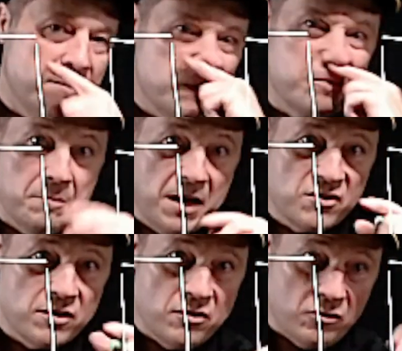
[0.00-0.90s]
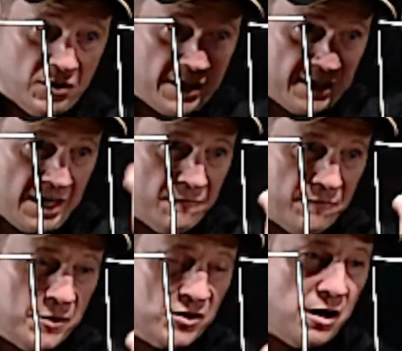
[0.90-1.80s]
if you imagine you're looking down
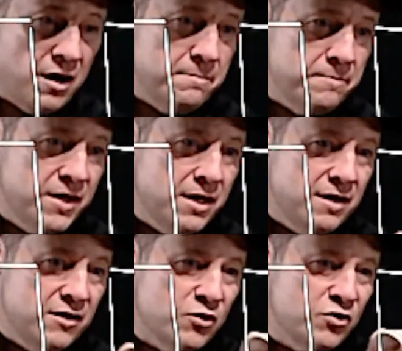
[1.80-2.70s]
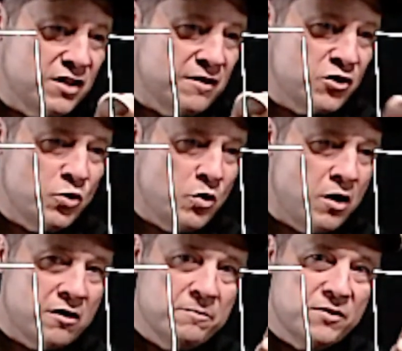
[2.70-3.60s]
from the top, you see the 2
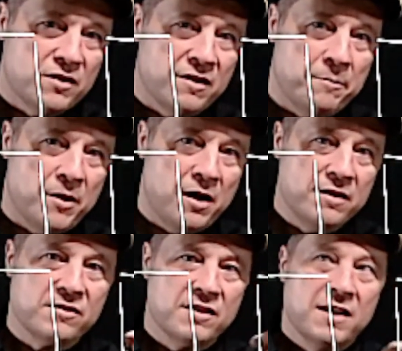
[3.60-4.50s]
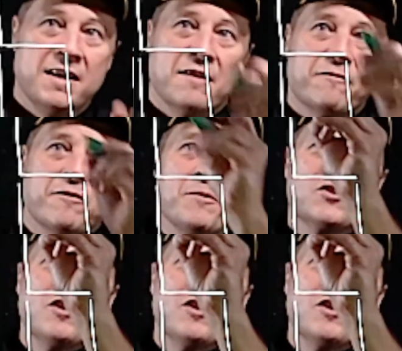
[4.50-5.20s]
arms and the boss. From the